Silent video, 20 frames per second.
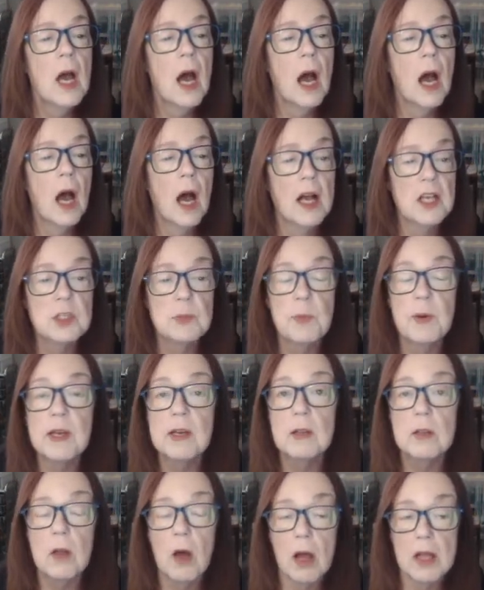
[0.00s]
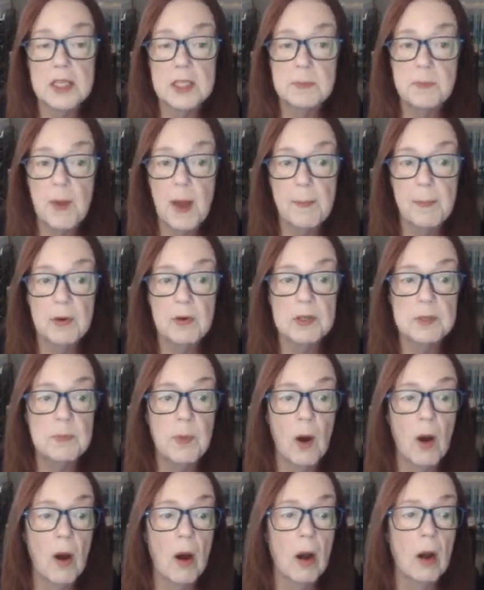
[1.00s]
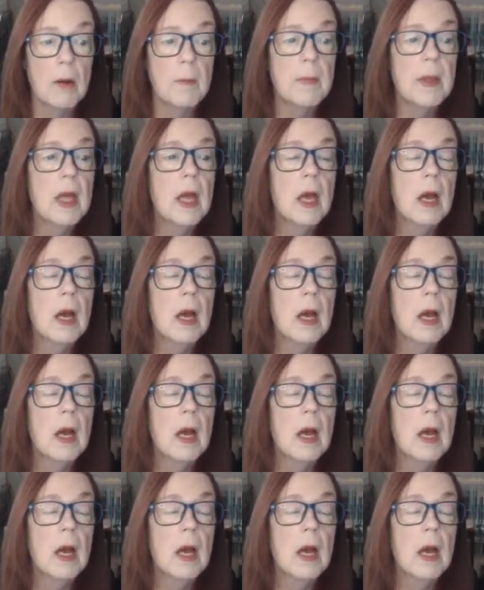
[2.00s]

Uh, sprinkle ons, peppers, parm.